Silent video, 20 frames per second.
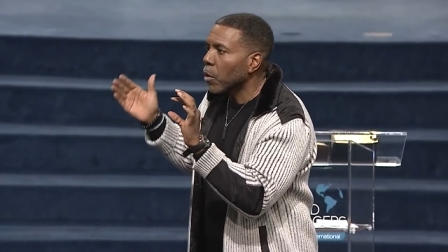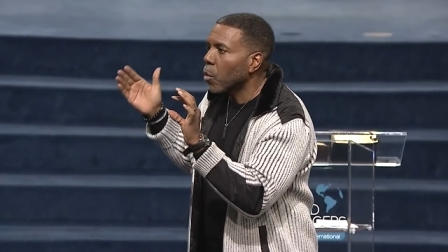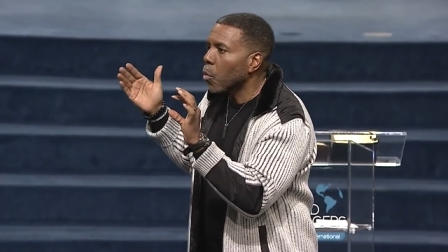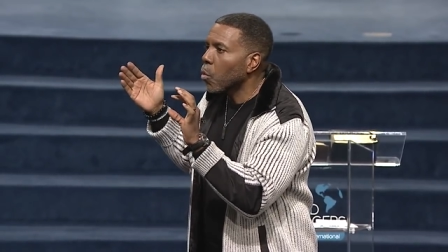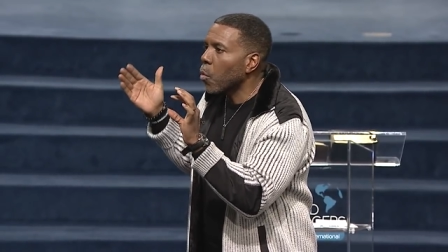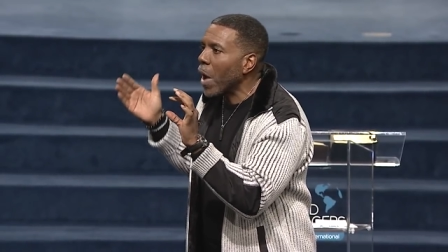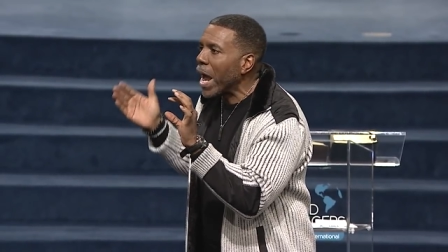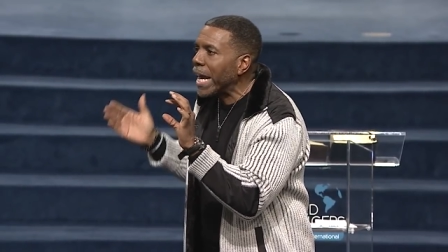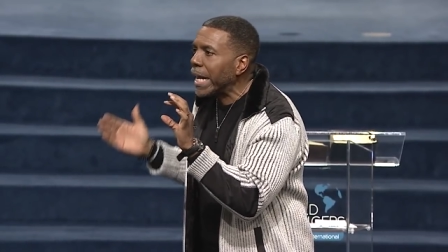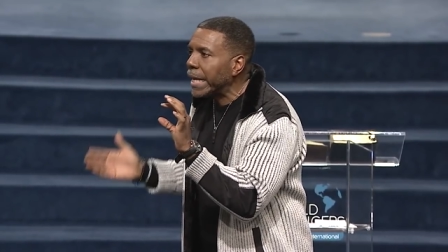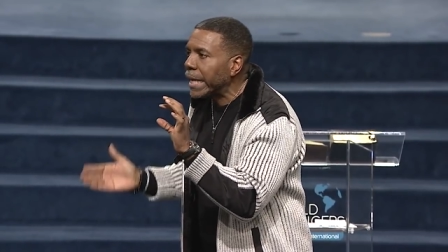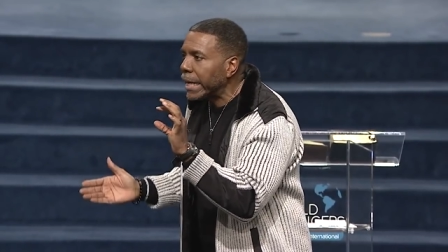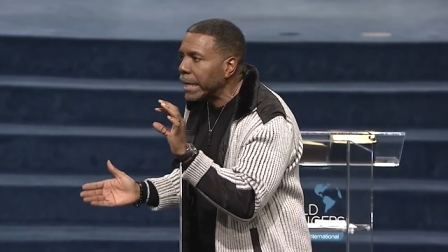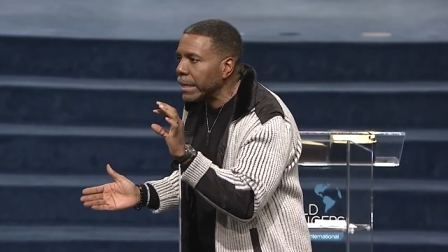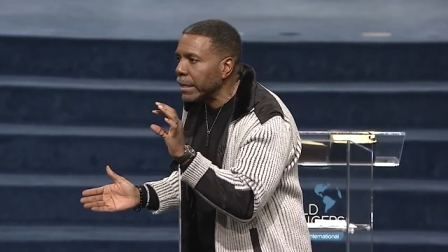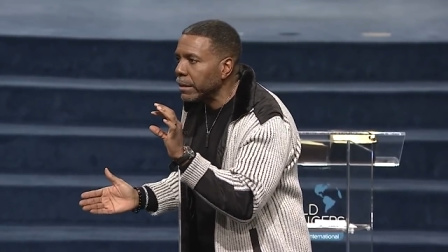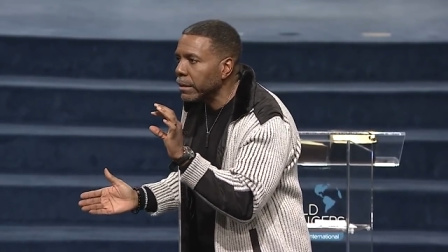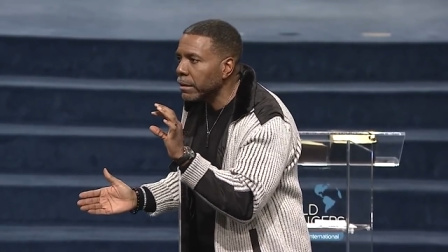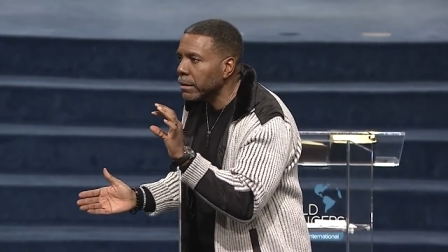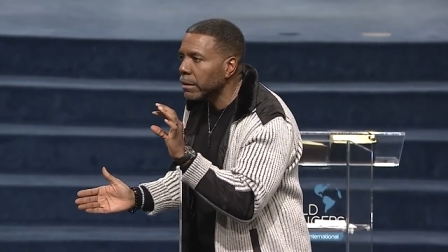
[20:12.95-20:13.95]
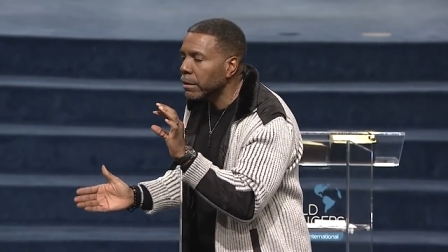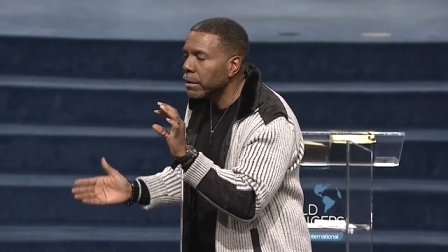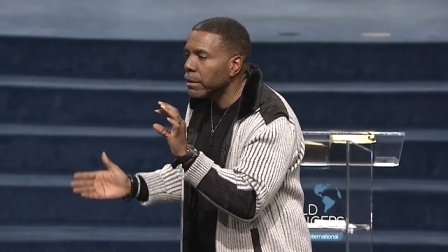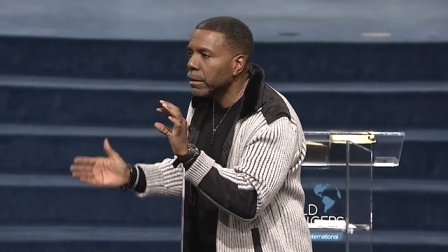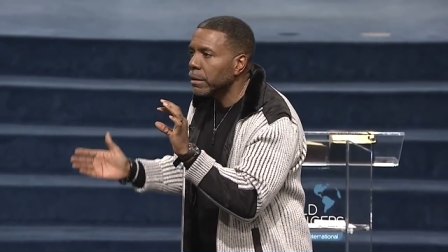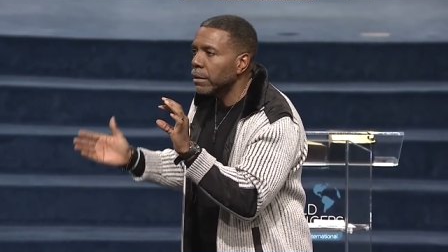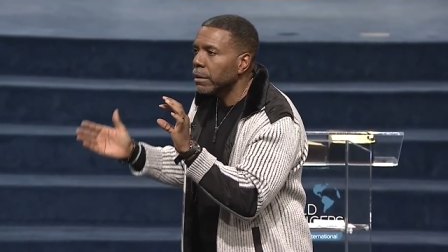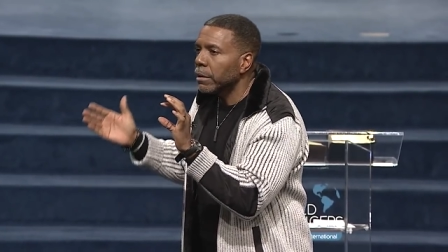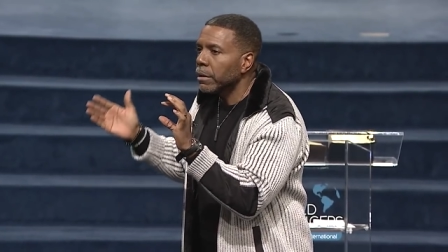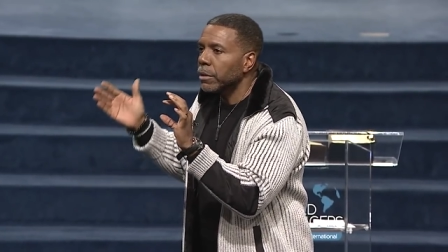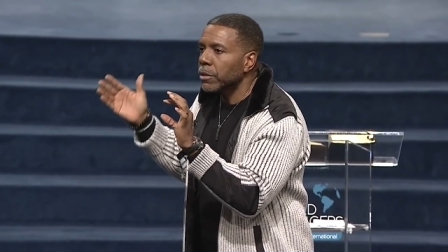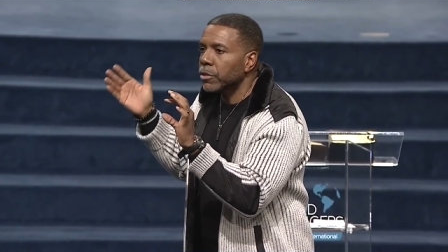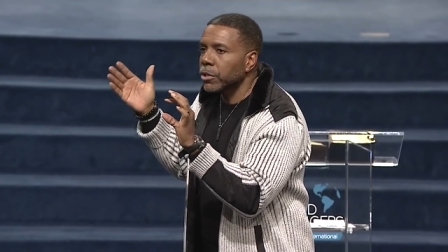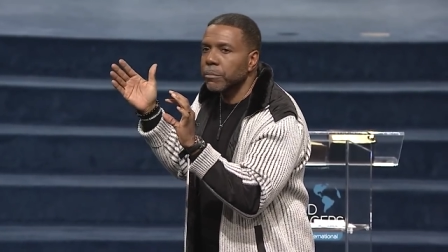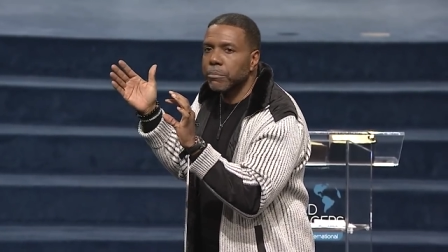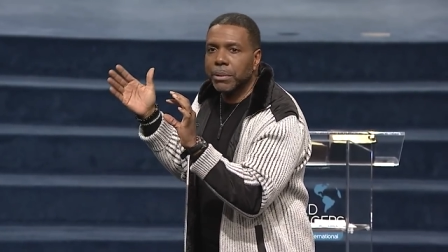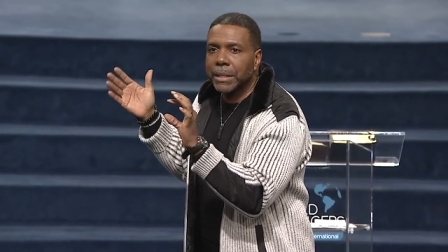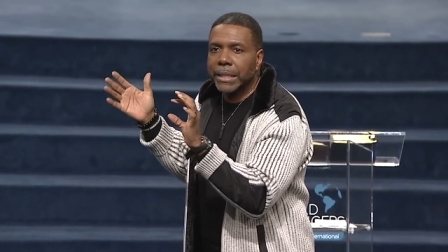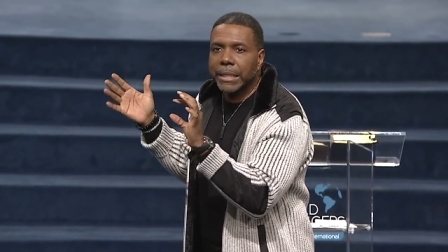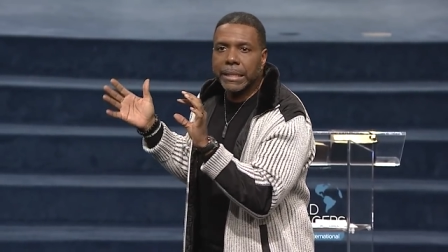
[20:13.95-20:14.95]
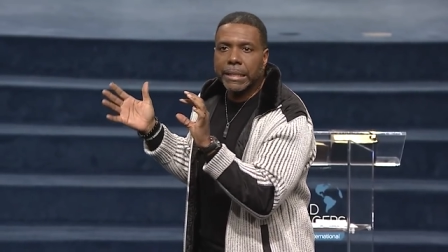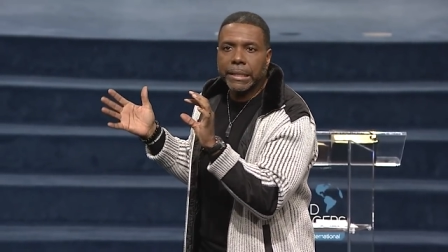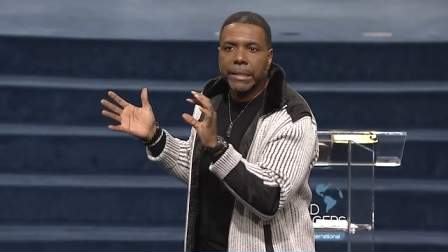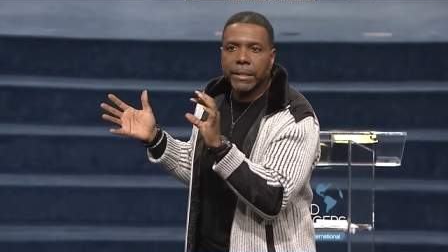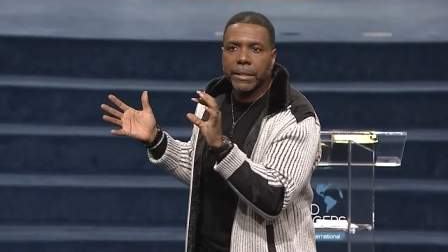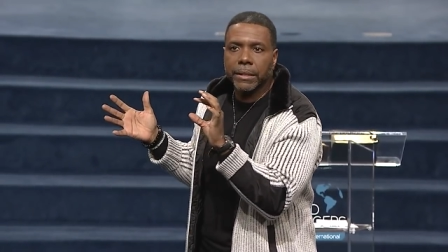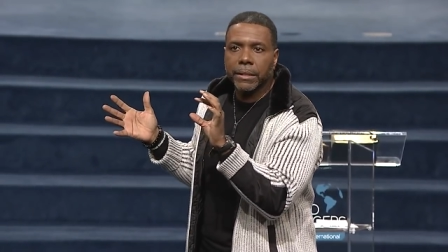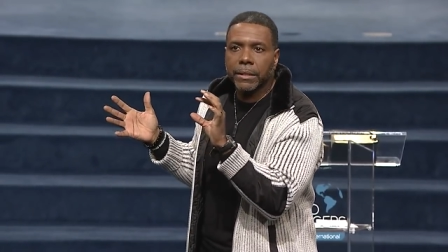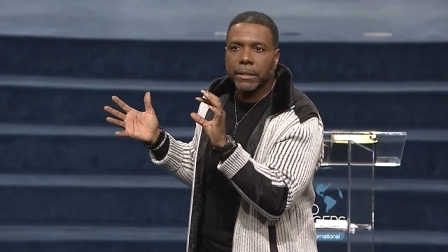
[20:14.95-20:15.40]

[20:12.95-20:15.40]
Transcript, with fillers: waiting to be